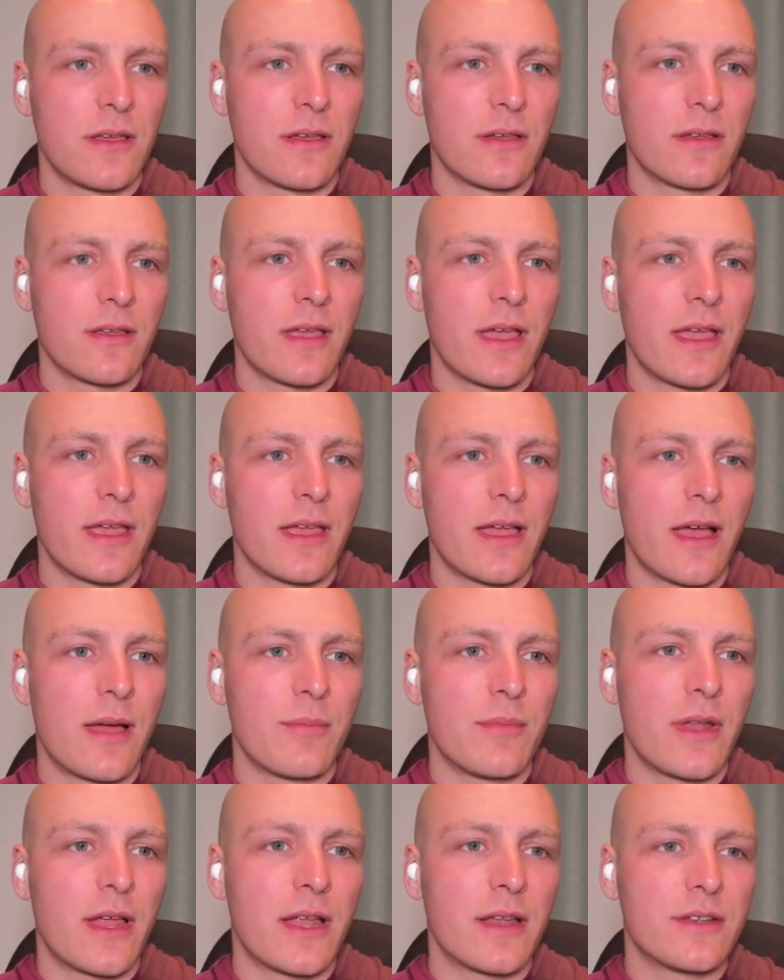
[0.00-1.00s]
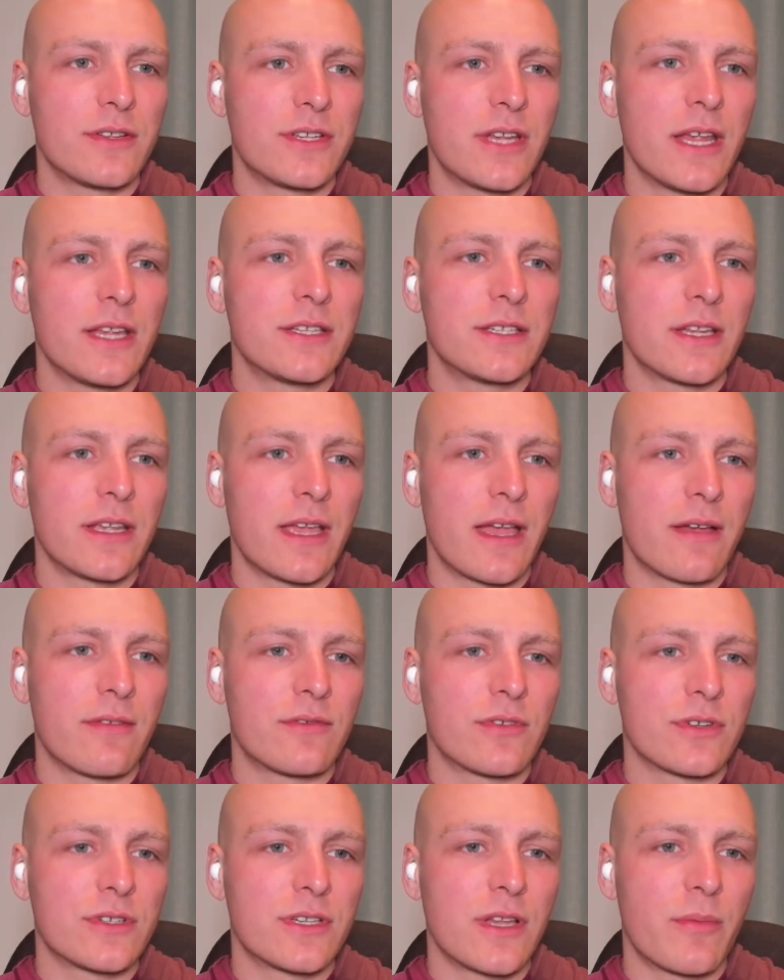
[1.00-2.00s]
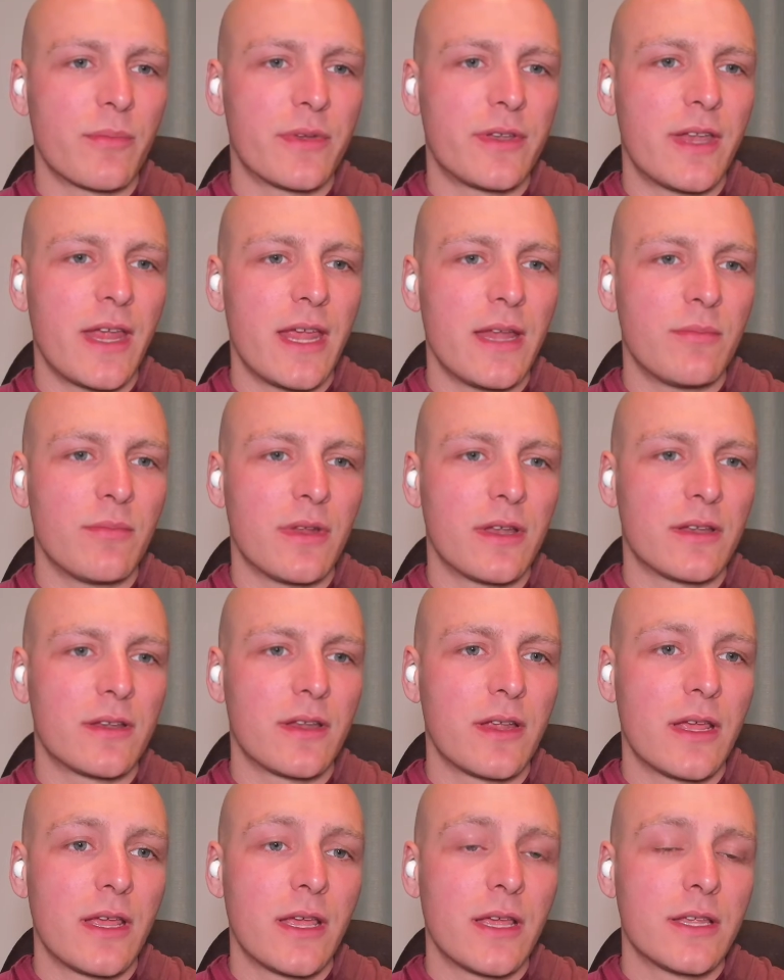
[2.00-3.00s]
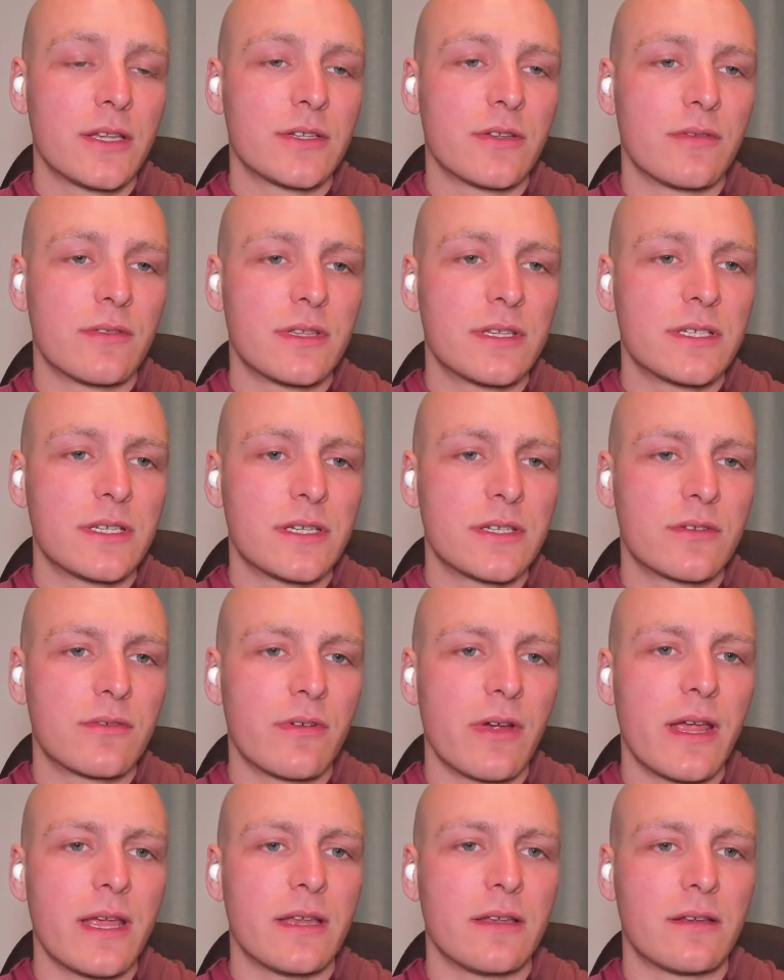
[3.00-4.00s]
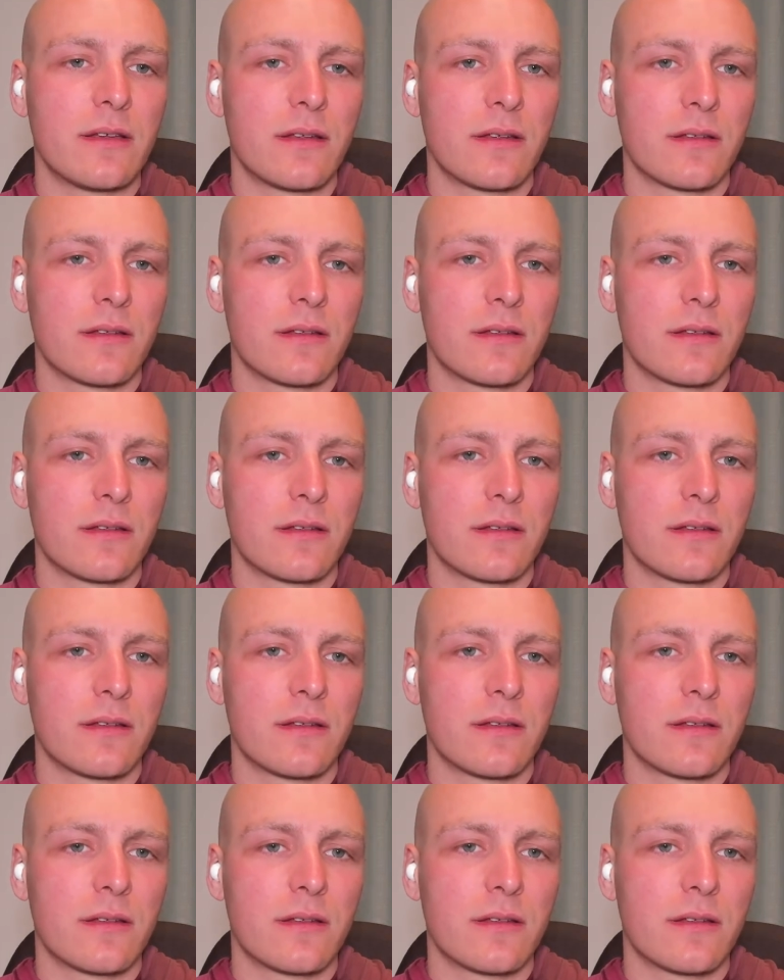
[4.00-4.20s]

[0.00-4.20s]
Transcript: Okay, I'm not chasing after some attainment. So this is great.